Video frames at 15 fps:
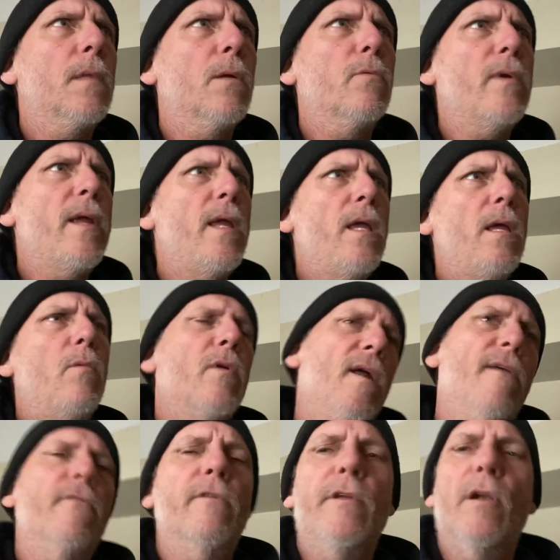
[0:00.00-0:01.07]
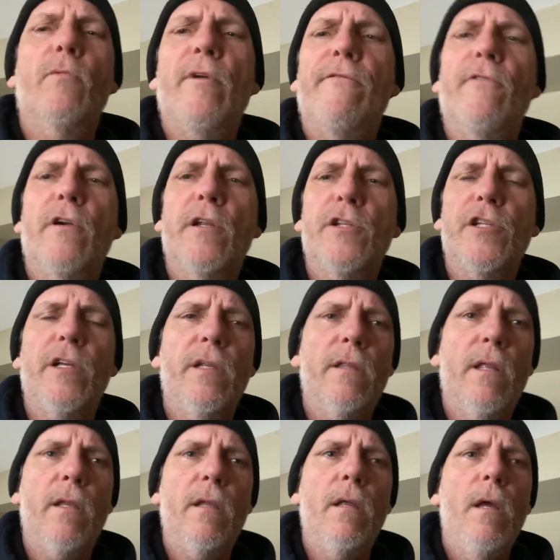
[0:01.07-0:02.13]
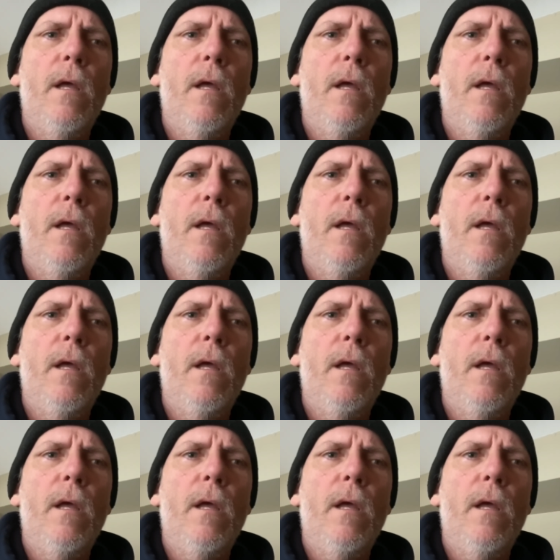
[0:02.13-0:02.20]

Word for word: re whatever you know refurnish it and then